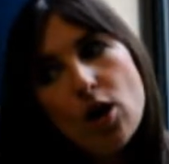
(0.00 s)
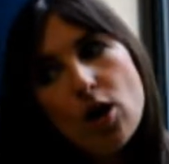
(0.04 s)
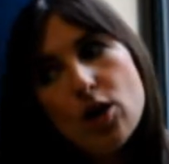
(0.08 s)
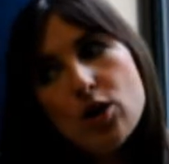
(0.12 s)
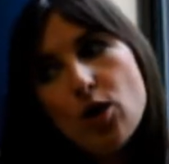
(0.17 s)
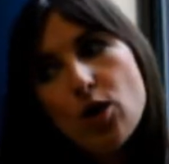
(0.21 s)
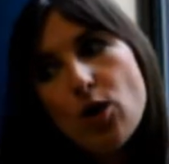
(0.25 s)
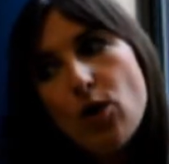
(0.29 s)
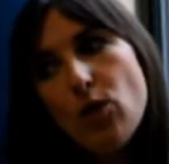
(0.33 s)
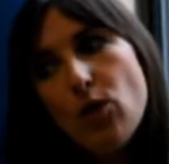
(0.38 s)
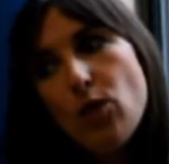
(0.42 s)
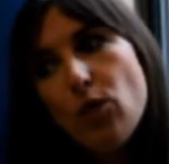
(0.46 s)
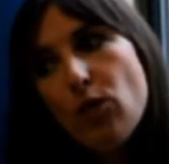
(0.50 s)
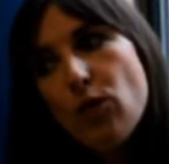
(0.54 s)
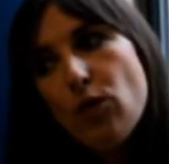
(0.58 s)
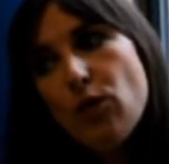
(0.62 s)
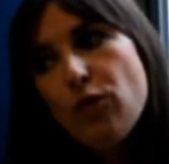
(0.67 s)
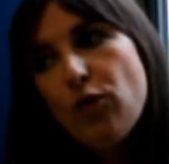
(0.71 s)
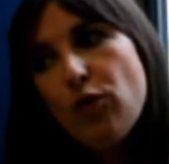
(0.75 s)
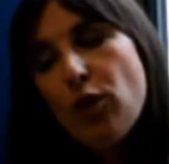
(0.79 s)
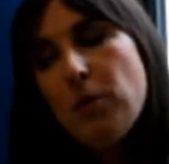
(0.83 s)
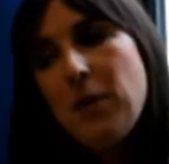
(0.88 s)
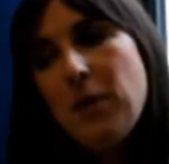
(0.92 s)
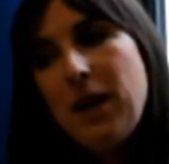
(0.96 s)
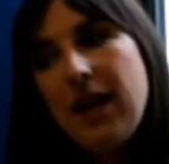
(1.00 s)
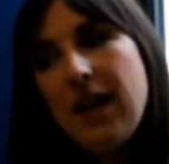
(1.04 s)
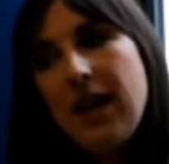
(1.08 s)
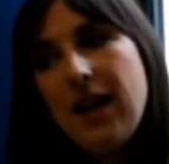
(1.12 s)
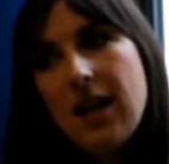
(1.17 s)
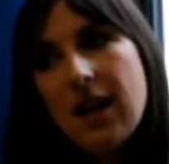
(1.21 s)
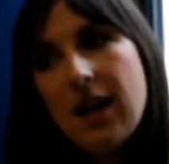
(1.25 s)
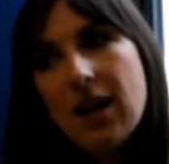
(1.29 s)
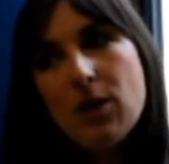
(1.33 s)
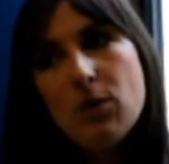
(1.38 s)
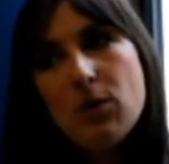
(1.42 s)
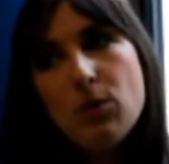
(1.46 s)
So for
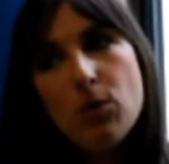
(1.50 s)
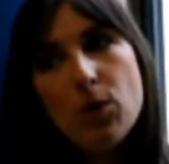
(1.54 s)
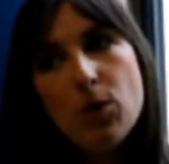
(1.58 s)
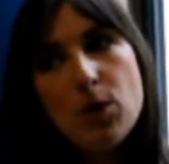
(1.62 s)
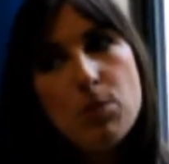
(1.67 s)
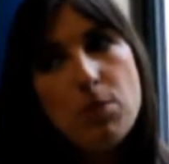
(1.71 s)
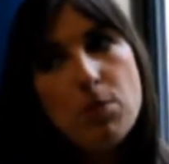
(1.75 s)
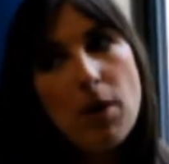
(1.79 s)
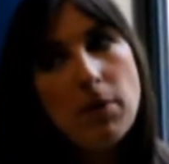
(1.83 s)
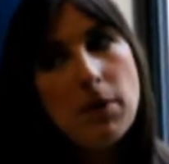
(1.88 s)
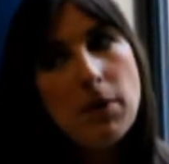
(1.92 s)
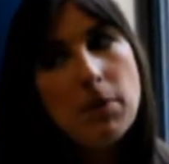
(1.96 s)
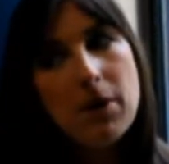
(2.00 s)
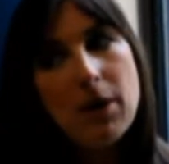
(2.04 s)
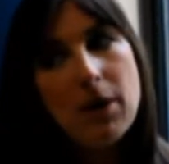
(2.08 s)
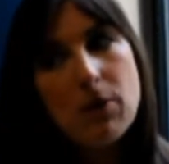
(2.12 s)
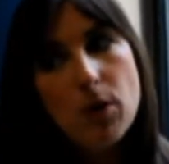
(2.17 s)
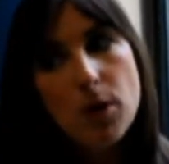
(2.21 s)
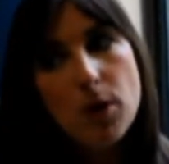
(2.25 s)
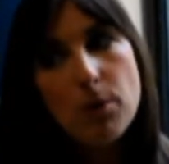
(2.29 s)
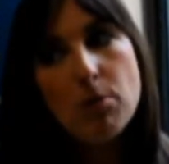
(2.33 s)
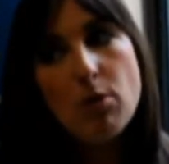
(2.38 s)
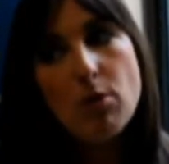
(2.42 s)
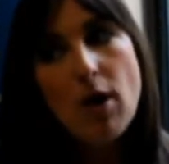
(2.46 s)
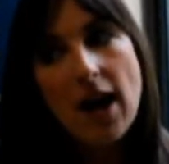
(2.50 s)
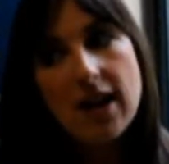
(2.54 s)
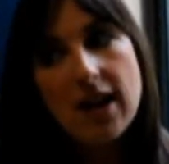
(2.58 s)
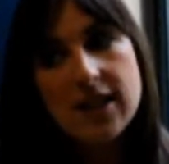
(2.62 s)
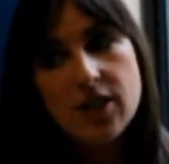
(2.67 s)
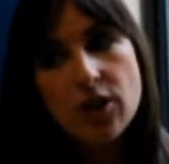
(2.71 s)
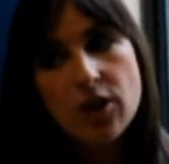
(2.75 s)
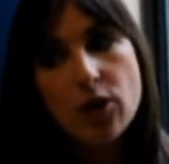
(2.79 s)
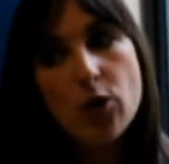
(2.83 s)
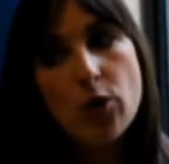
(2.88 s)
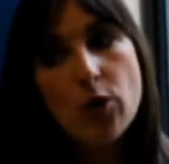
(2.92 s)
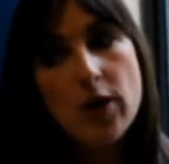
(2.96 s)
me, it would probably be where brands
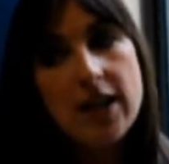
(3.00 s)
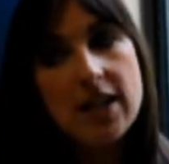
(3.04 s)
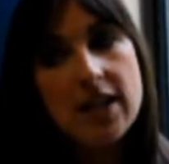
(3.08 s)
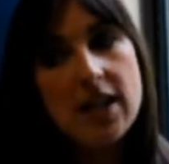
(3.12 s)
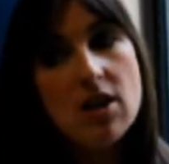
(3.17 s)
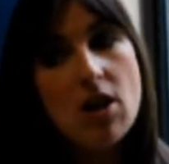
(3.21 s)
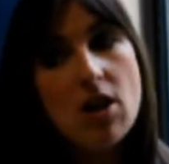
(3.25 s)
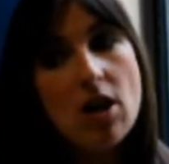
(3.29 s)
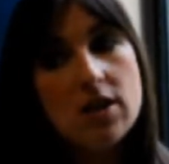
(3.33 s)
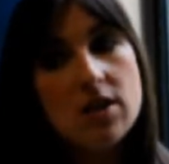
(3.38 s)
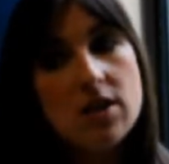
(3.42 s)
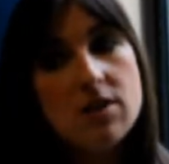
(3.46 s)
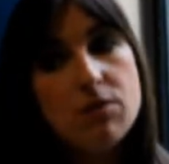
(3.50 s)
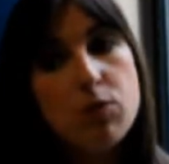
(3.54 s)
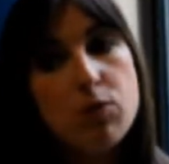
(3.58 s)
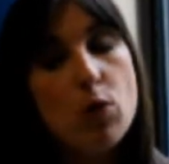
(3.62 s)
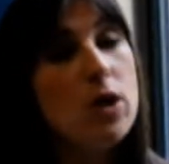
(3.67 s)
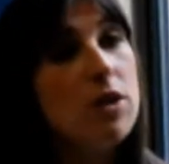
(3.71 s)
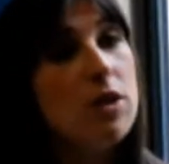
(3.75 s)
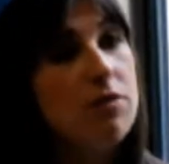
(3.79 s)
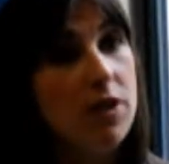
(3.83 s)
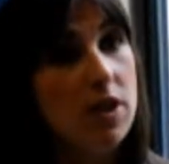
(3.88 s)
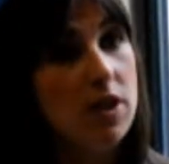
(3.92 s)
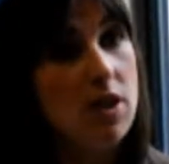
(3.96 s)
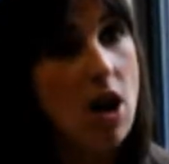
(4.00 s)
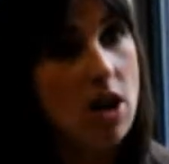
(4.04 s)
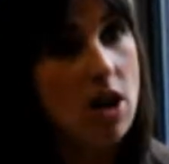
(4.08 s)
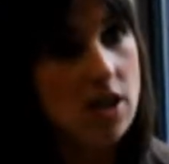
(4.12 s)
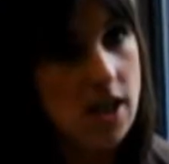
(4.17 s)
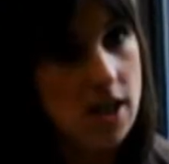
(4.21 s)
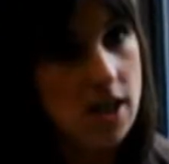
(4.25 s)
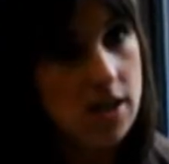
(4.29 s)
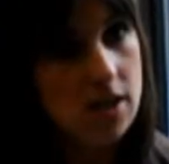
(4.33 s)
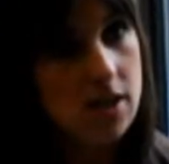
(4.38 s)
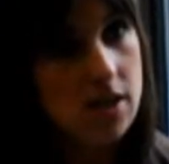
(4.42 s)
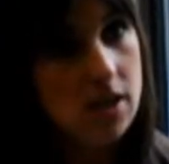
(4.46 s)
are creating lots of wonderful
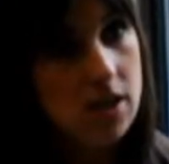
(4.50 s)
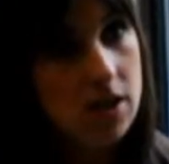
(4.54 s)
content.